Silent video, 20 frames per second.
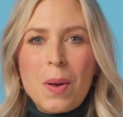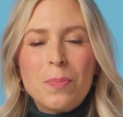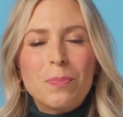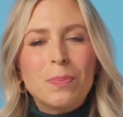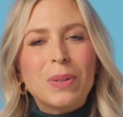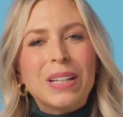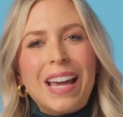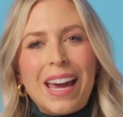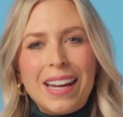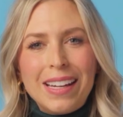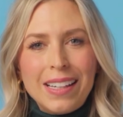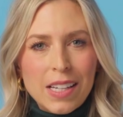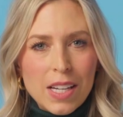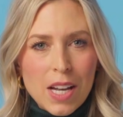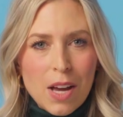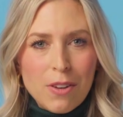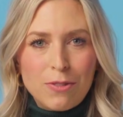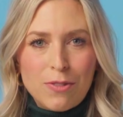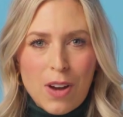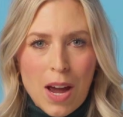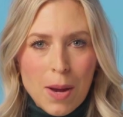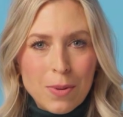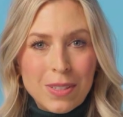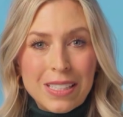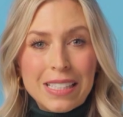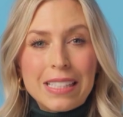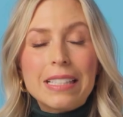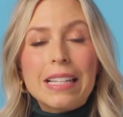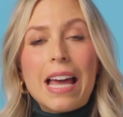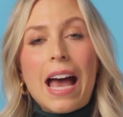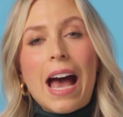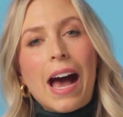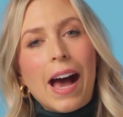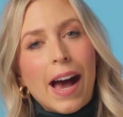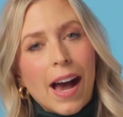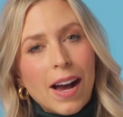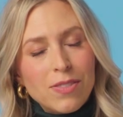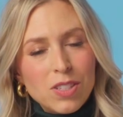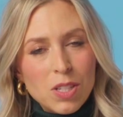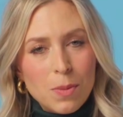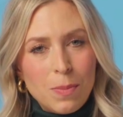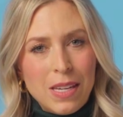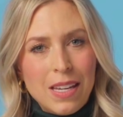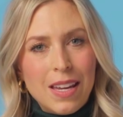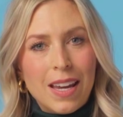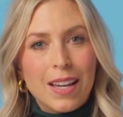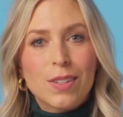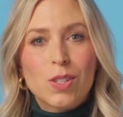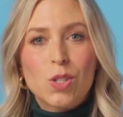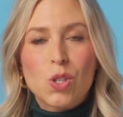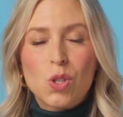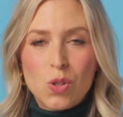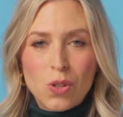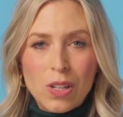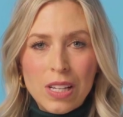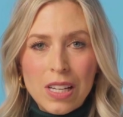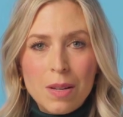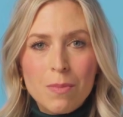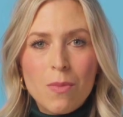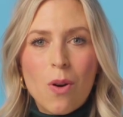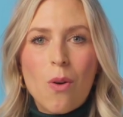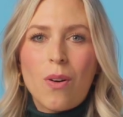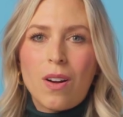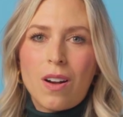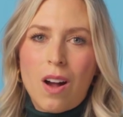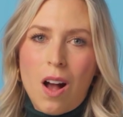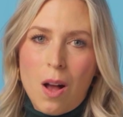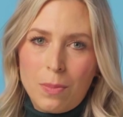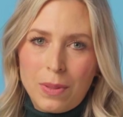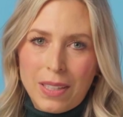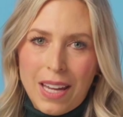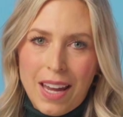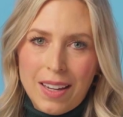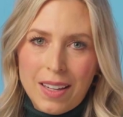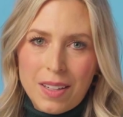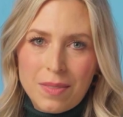But getting enough fiber doesn't have to be extreme or complicated.